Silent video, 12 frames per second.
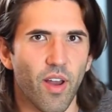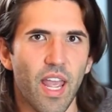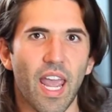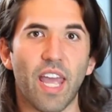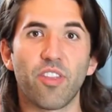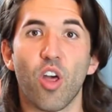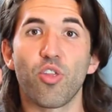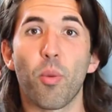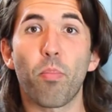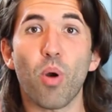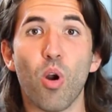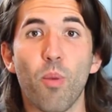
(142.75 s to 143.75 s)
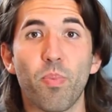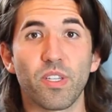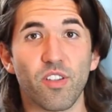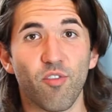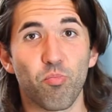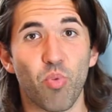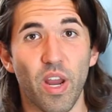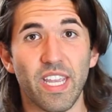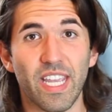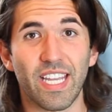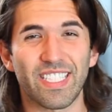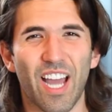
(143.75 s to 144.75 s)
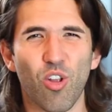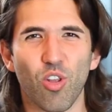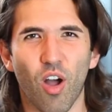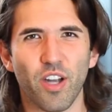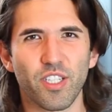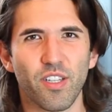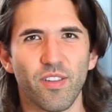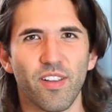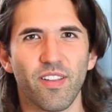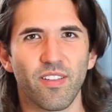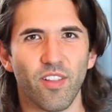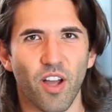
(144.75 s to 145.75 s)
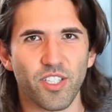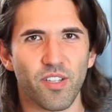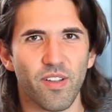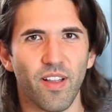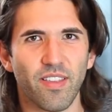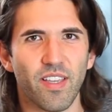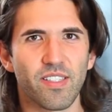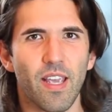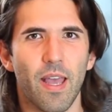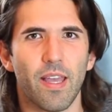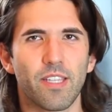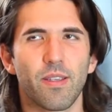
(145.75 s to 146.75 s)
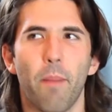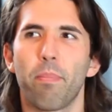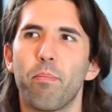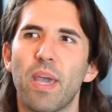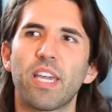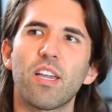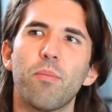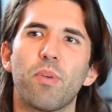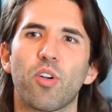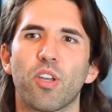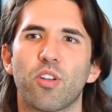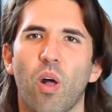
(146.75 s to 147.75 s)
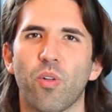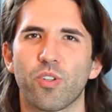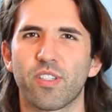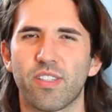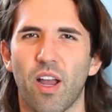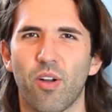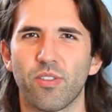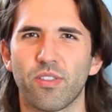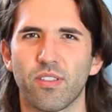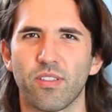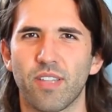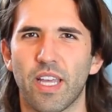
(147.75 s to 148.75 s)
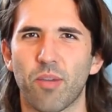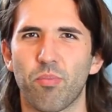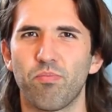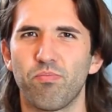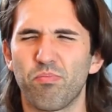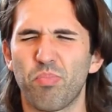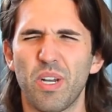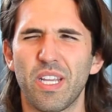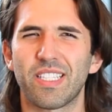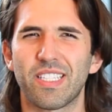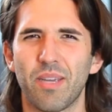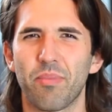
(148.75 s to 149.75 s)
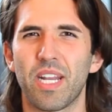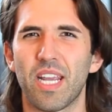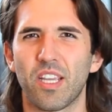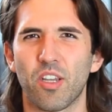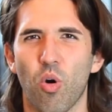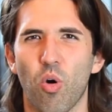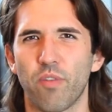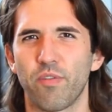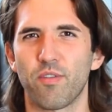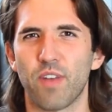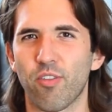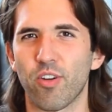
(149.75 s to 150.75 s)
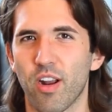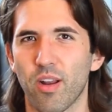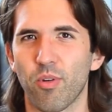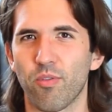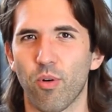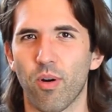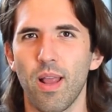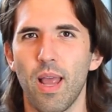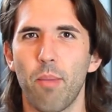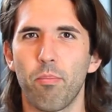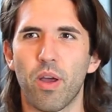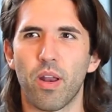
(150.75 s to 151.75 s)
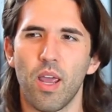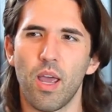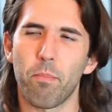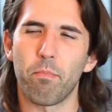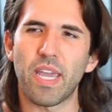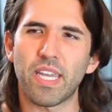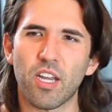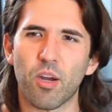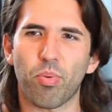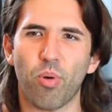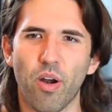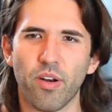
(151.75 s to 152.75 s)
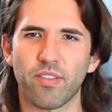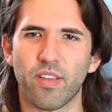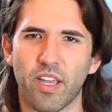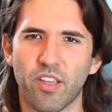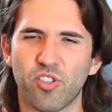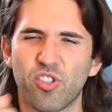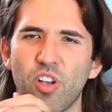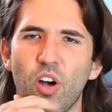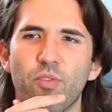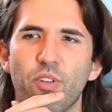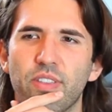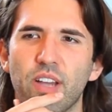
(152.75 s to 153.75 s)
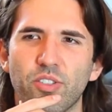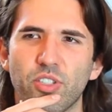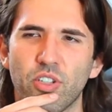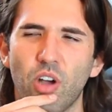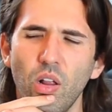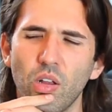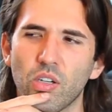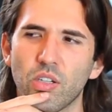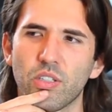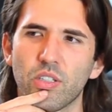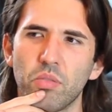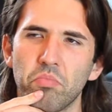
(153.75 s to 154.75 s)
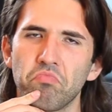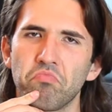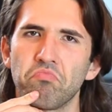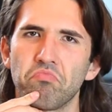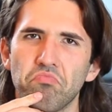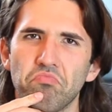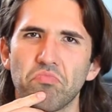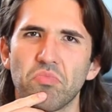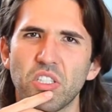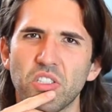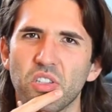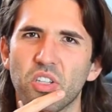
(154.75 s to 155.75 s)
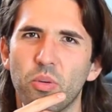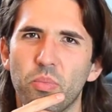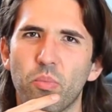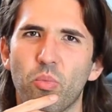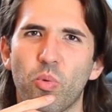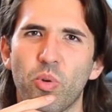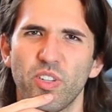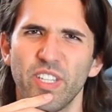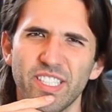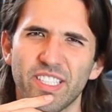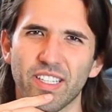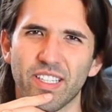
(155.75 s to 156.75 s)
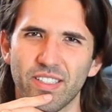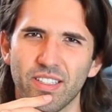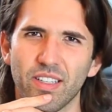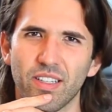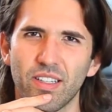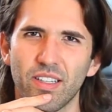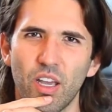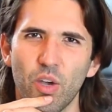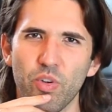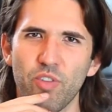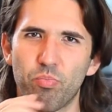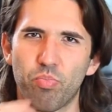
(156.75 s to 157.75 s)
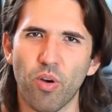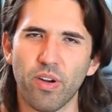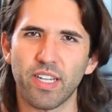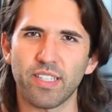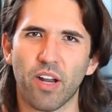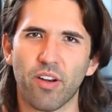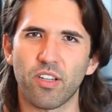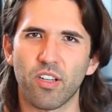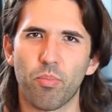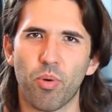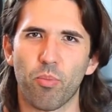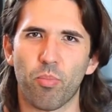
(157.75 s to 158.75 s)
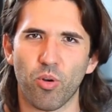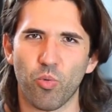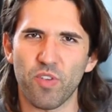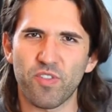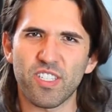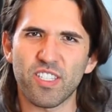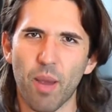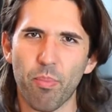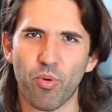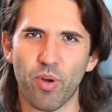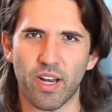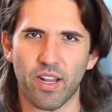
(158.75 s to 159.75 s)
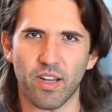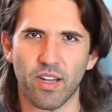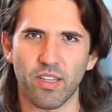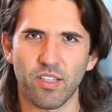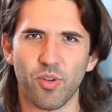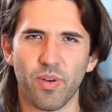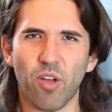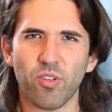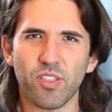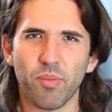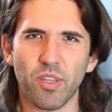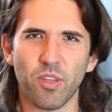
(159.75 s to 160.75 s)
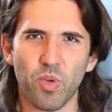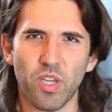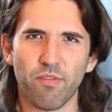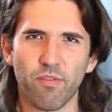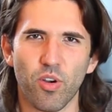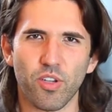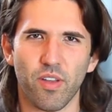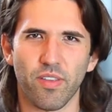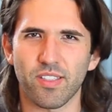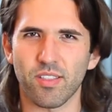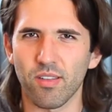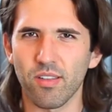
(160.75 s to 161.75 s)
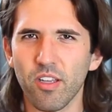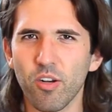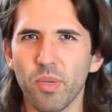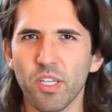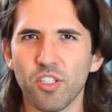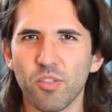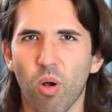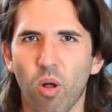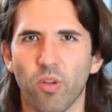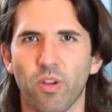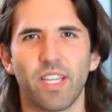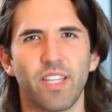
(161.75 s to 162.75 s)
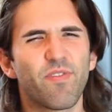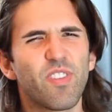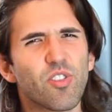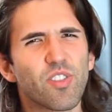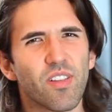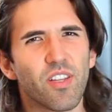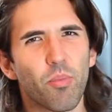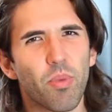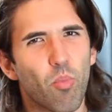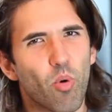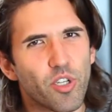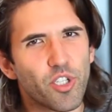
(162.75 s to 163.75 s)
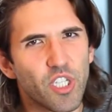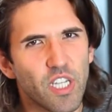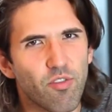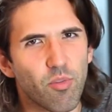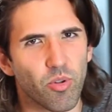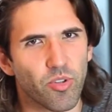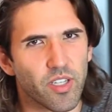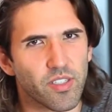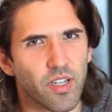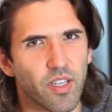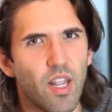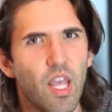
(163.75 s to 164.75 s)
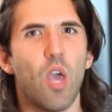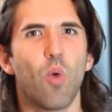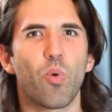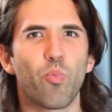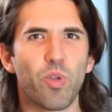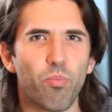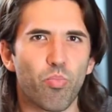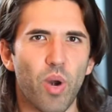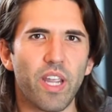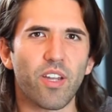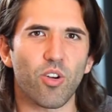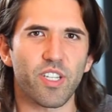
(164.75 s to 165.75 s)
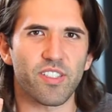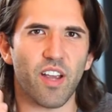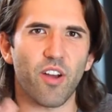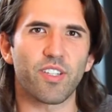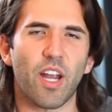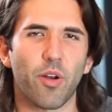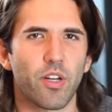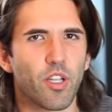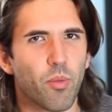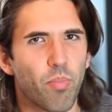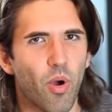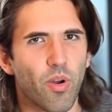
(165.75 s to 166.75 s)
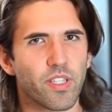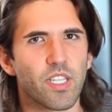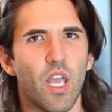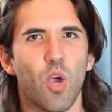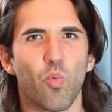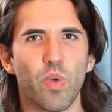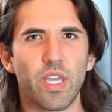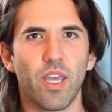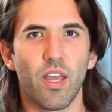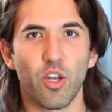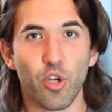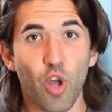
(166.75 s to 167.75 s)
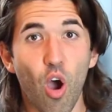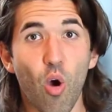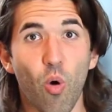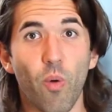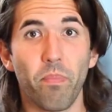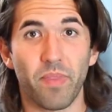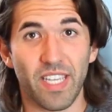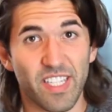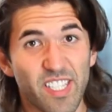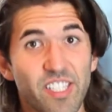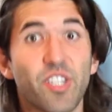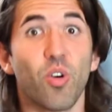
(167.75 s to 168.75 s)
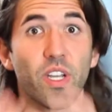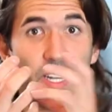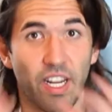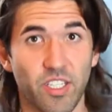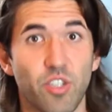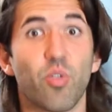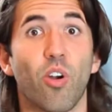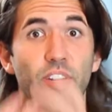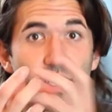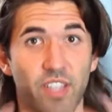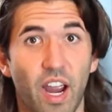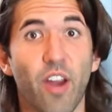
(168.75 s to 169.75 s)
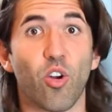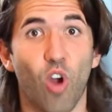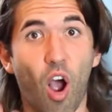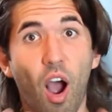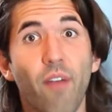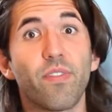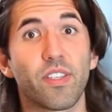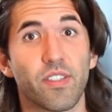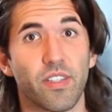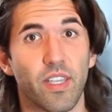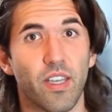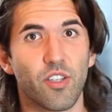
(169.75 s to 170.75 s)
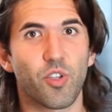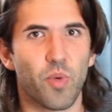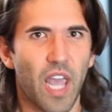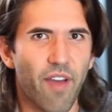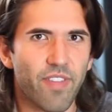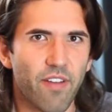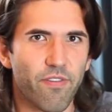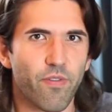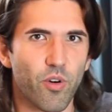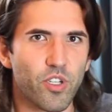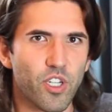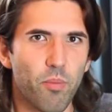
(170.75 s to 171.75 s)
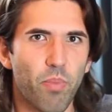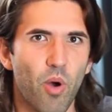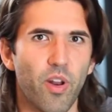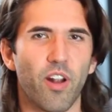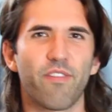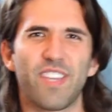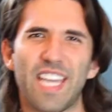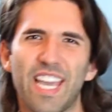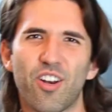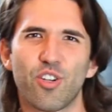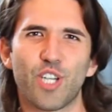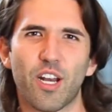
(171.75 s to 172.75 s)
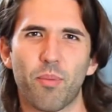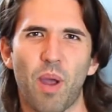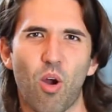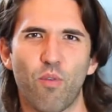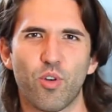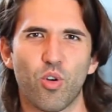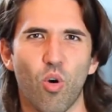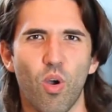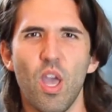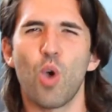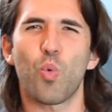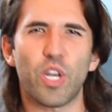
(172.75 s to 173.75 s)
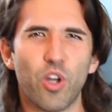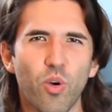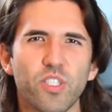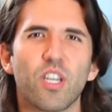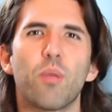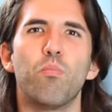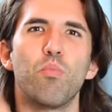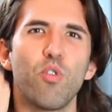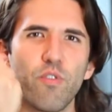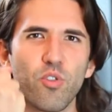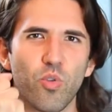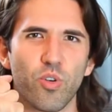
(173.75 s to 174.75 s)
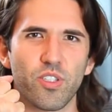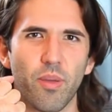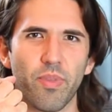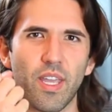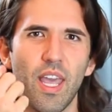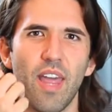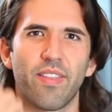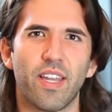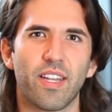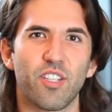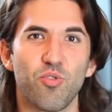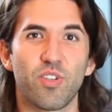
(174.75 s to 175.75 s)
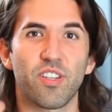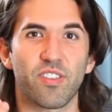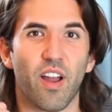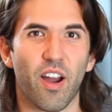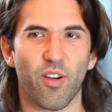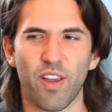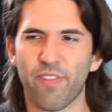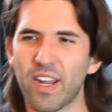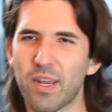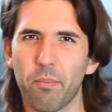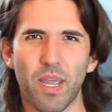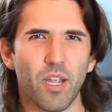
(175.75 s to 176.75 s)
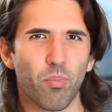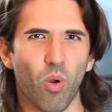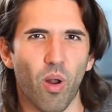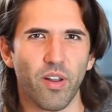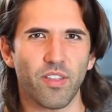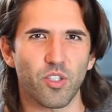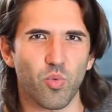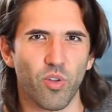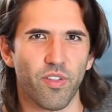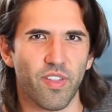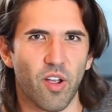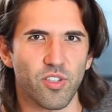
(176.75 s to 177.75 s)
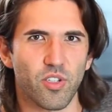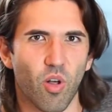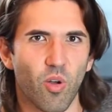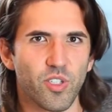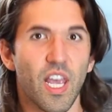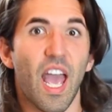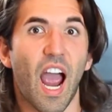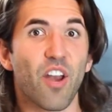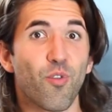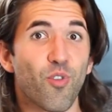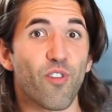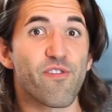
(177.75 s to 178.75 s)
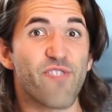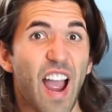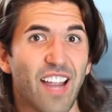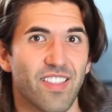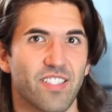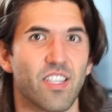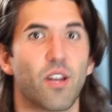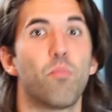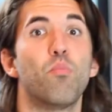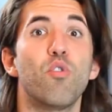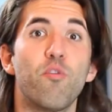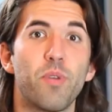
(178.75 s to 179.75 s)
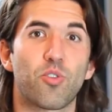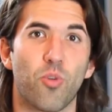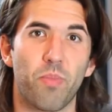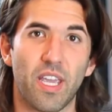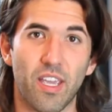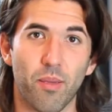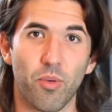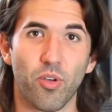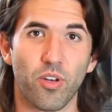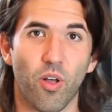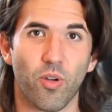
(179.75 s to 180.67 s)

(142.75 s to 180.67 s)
And the purpose of breaking it down logically like this is making $1 million sounds like a pretty intimidating goal if you've never done it before. But making a product that I could sell for $1,000, that's a little bit more realistic, isn't it? We've broken it down into component part. We've separated it. So now it's something that we can focus on that's a little bit smaller. It feels a little bit more achievable, doesn't it? When we break our desire down into components, we know it's still connected to our desire, obviously. So we have that first component of the energetic power of your goal. We know it's going to move you towards something that you desire. If I can make a product that's worth $1,000, I know for a fact that's going to move me toward making $1 million.